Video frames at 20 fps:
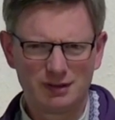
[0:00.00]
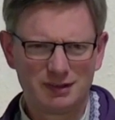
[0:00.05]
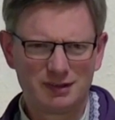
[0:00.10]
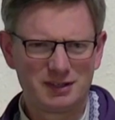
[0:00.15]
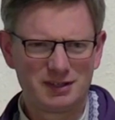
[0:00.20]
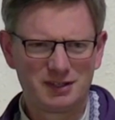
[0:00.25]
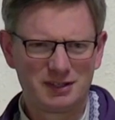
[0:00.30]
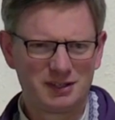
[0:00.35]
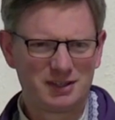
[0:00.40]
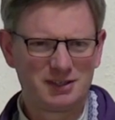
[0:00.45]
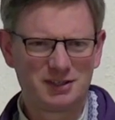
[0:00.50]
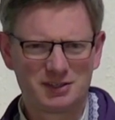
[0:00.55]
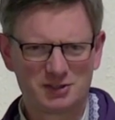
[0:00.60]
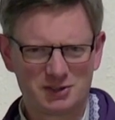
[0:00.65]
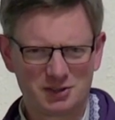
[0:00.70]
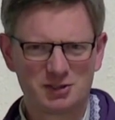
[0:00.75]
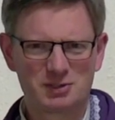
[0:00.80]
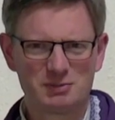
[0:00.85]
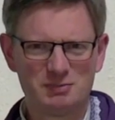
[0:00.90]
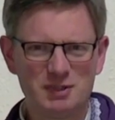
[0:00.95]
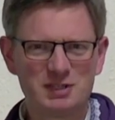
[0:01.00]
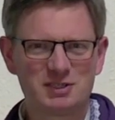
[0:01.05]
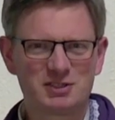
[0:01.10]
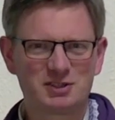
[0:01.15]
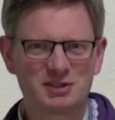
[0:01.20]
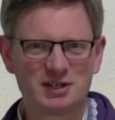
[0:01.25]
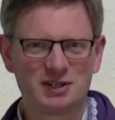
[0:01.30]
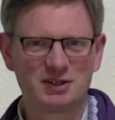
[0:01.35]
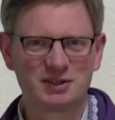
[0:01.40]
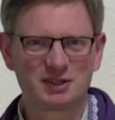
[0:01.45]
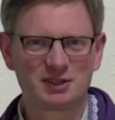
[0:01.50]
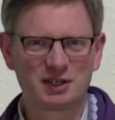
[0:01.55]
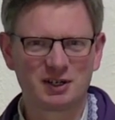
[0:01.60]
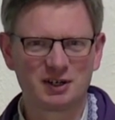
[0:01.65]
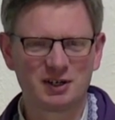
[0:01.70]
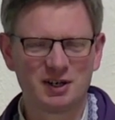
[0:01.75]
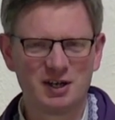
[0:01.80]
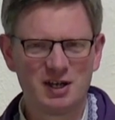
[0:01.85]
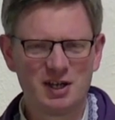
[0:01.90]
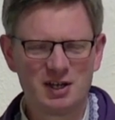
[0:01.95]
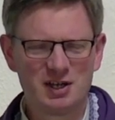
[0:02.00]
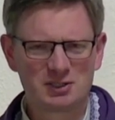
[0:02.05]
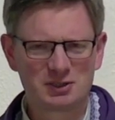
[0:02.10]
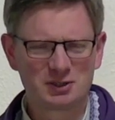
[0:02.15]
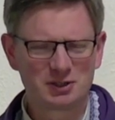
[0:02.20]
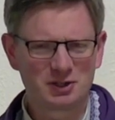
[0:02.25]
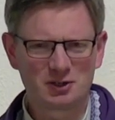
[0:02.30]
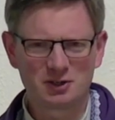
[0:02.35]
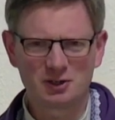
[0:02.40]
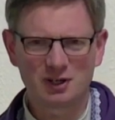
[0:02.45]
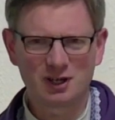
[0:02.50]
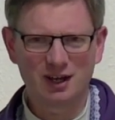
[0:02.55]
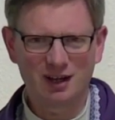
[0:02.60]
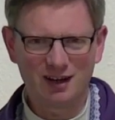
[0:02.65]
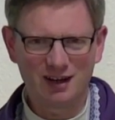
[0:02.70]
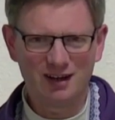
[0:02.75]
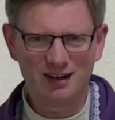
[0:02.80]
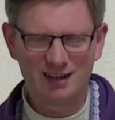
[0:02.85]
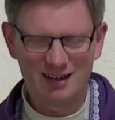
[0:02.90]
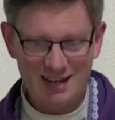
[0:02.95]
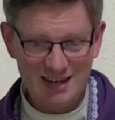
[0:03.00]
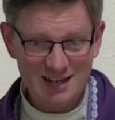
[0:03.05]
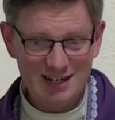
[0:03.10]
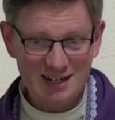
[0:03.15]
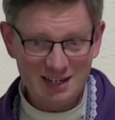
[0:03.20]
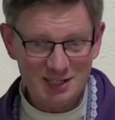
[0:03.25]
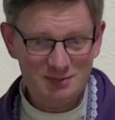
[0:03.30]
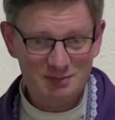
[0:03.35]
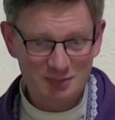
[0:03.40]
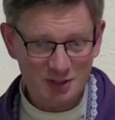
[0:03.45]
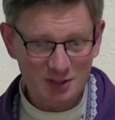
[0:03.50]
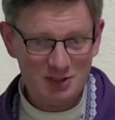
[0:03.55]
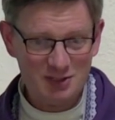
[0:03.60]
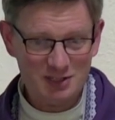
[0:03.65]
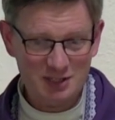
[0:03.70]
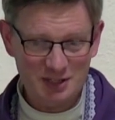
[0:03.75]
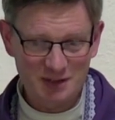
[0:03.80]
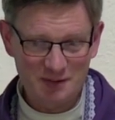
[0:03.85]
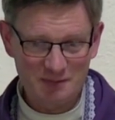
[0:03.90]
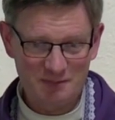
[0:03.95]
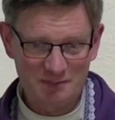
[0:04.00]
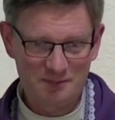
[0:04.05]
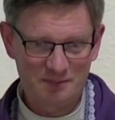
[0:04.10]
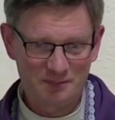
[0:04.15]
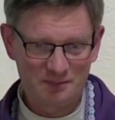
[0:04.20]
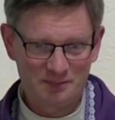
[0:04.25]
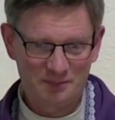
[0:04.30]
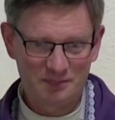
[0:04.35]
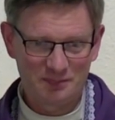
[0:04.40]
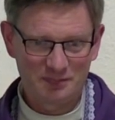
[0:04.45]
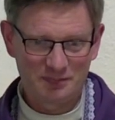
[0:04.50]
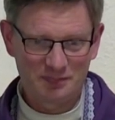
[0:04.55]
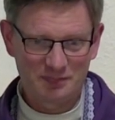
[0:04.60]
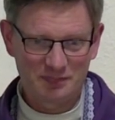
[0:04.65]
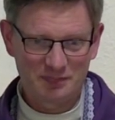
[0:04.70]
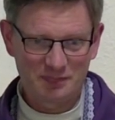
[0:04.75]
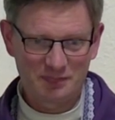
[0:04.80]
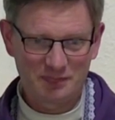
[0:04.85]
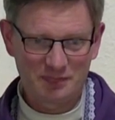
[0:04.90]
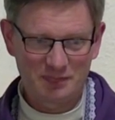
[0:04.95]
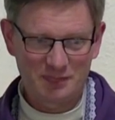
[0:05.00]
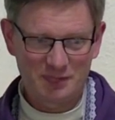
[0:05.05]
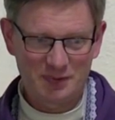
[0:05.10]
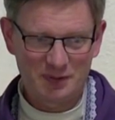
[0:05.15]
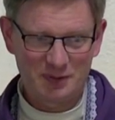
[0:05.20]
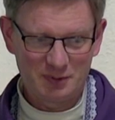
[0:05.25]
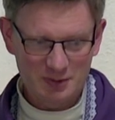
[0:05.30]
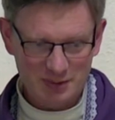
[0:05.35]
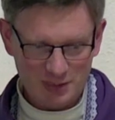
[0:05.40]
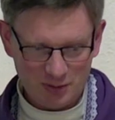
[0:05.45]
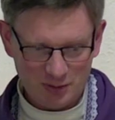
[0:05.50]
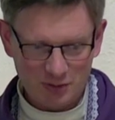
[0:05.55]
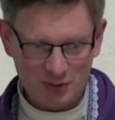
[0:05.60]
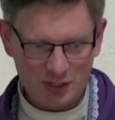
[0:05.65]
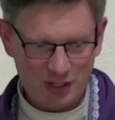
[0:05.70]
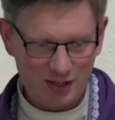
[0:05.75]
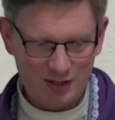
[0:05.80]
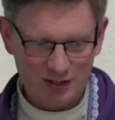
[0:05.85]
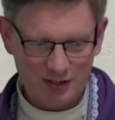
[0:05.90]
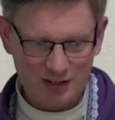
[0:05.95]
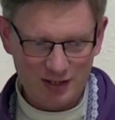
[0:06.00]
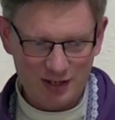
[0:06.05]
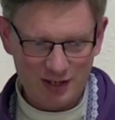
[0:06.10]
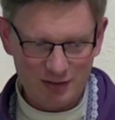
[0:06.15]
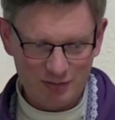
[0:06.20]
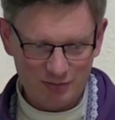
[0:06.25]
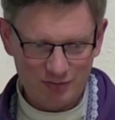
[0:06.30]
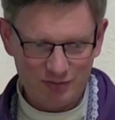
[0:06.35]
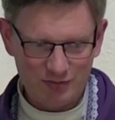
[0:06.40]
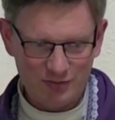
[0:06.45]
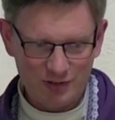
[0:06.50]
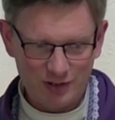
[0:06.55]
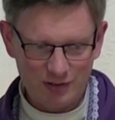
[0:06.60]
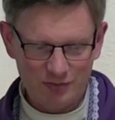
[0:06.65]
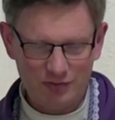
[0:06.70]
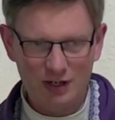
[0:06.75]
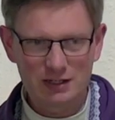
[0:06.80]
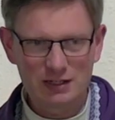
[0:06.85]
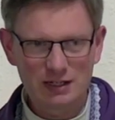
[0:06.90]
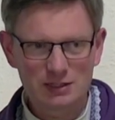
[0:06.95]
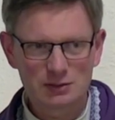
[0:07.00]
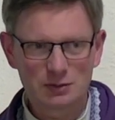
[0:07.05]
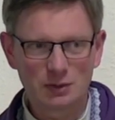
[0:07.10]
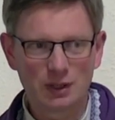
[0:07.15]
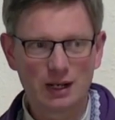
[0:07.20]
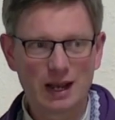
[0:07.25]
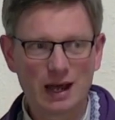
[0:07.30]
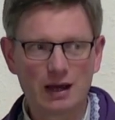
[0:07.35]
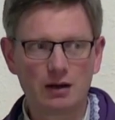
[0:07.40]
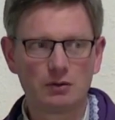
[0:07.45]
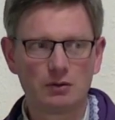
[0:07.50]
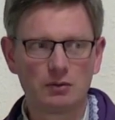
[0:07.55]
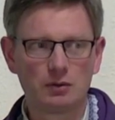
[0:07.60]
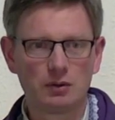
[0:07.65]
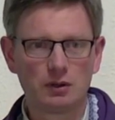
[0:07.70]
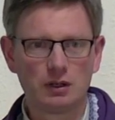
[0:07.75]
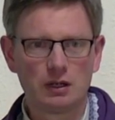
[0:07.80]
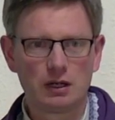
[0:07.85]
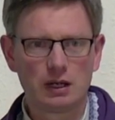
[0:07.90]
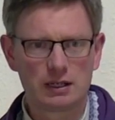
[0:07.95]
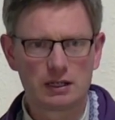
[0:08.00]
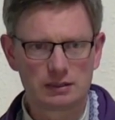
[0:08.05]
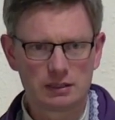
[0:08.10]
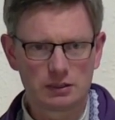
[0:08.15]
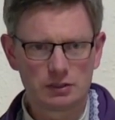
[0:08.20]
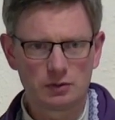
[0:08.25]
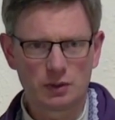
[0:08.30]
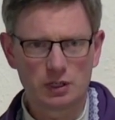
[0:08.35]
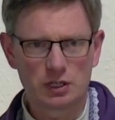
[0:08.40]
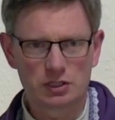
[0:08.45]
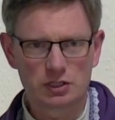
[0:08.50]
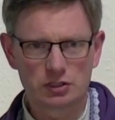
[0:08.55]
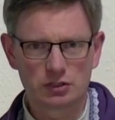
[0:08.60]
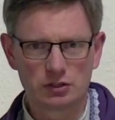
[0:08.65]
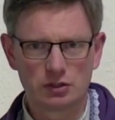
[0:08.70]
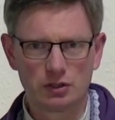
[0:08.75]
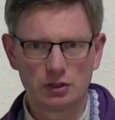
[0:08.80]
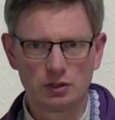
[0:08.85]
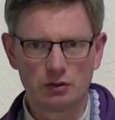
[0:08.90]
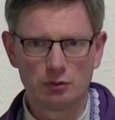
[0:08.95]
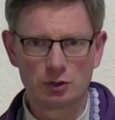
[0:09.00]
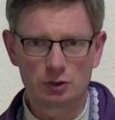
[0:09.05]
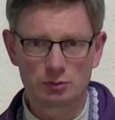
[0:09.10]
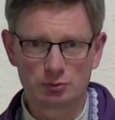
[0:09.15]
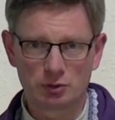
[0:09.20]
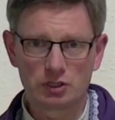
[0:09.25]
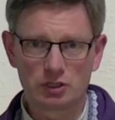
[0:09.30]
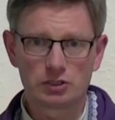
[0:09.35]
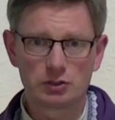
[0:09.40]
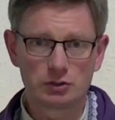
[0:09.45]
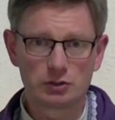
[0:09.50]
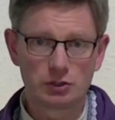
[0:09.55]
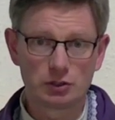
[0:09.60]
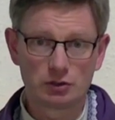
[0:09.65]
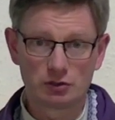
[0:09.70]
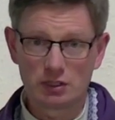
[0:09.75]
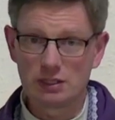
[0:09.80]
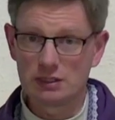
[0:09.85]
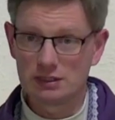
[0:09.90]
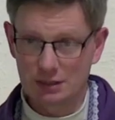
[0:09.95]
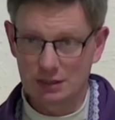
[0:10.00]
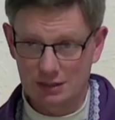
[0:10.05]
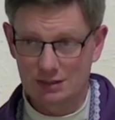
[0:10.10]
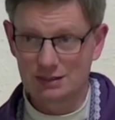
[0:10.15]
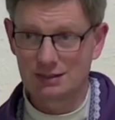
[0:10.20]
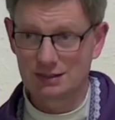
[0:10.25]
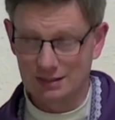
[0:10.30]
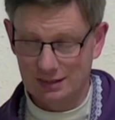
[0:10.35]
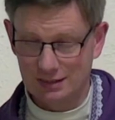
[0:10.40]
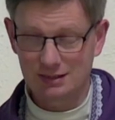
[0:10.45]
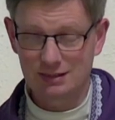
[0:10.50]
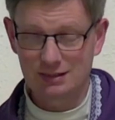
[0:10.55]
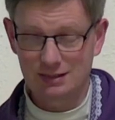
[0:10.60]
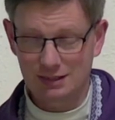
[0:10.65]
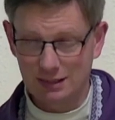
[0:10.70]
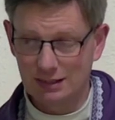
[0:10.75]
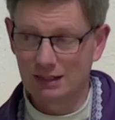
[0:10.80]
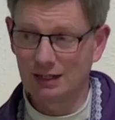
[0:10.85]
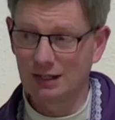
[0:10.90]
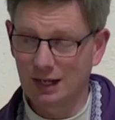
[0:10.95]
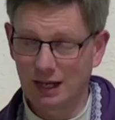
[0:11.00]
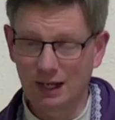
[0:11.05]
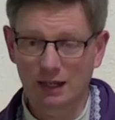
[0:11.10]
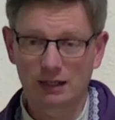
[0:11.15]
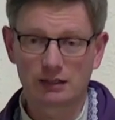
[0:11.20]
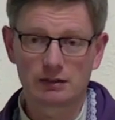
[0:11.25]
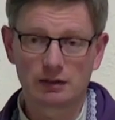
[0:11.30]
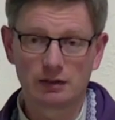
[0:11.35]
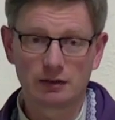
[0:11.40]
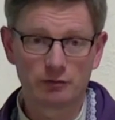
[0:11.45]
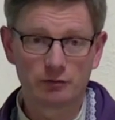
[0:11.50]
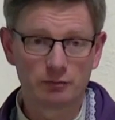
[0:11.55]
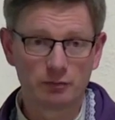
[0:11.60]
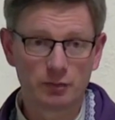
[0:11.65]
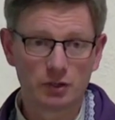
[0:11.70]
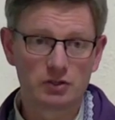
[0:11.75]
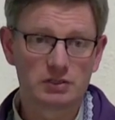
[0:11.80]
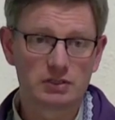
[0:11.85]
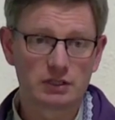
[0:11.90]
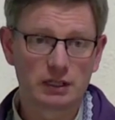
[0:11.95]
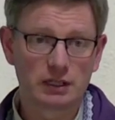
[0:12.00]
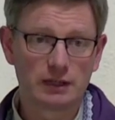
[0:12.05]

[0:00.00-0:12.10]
there's such misery out there. So the Lord, in his mercy, will say, okay, if, if I need to allow a situation which brings you to your knees, this is still an act of mercy.